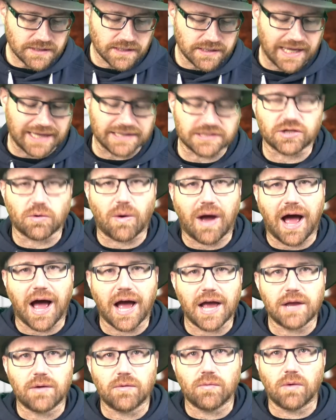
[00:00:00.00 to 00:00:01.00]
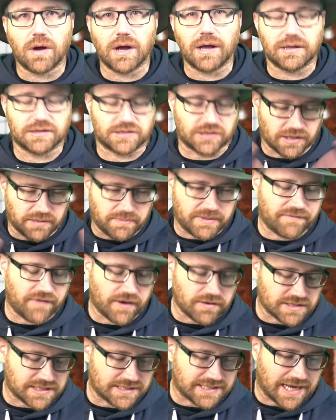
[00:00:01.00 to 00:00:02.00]
there'll be a
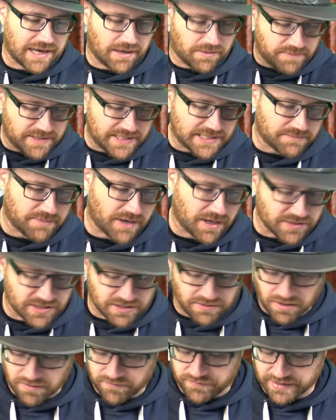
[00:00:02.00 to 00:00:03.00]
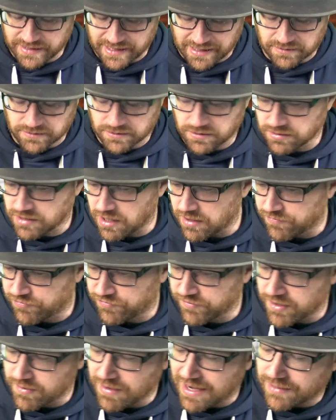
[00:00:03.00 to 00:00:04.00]
vote today on Peterbone, so hopefully that will all go
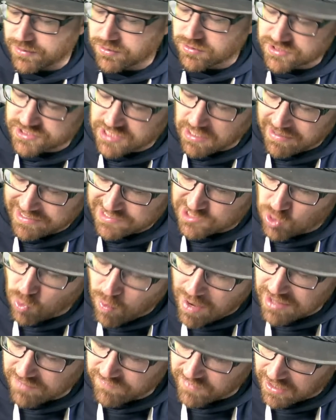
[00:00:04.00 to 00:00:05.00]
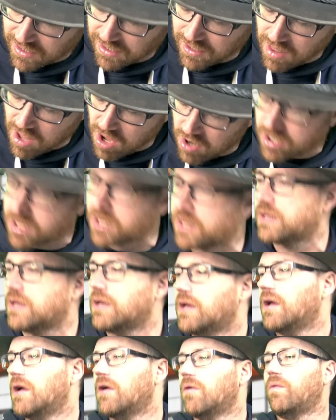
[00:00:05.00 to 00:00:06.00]
through. And also at 12 o'clock,
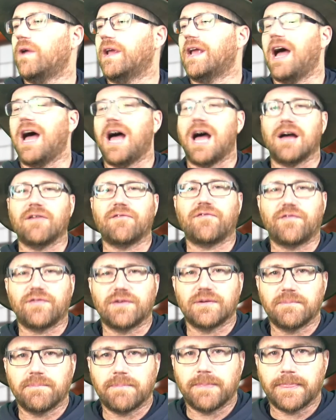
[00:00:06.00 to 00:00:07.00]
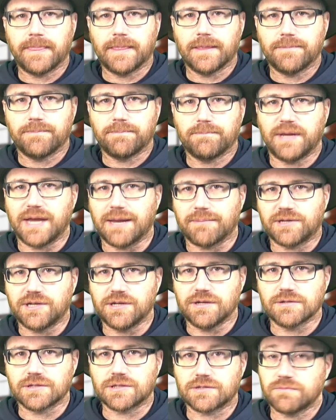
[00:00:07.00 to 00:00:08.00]
we have
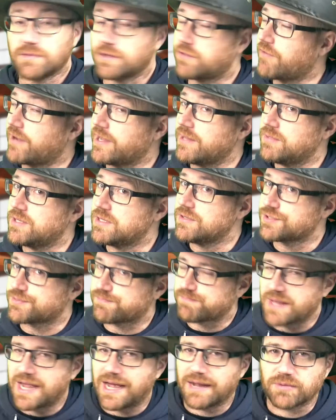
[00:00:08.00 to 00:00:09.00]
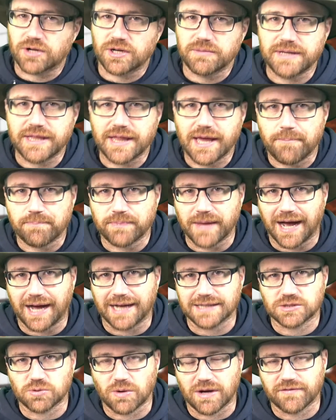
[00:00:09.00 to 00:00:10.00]
PMQs with Graham Hughes. I'm going to be there
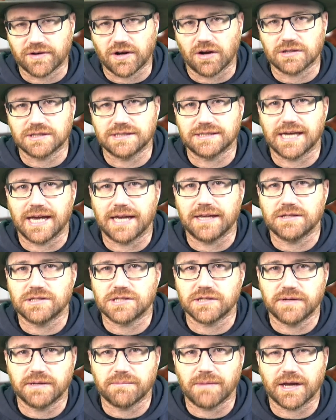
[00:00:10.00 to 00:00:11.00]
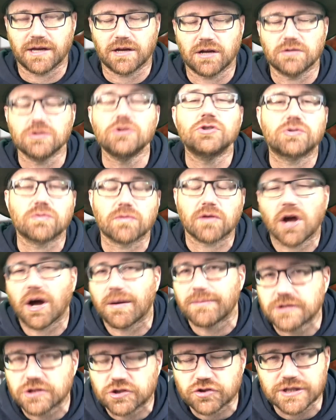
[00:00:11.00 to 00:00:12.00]
at 12 o'clock today doing my usual
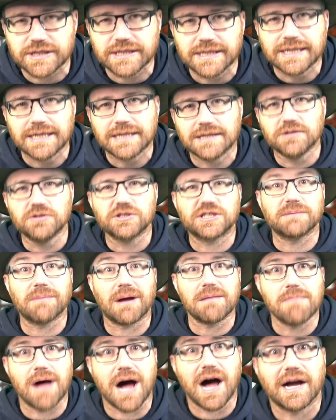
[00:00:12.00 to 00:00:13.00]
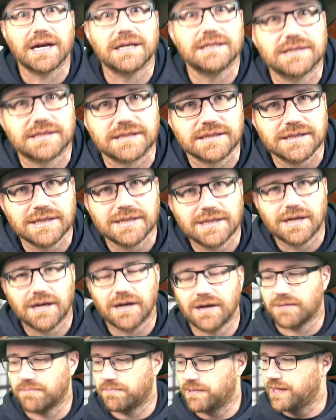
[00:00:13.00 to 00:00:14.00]
commentary, losing my mind
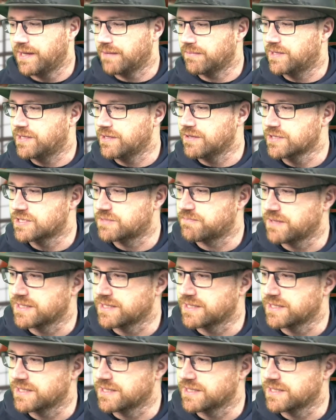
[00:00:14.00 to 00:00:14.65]
at PMQs.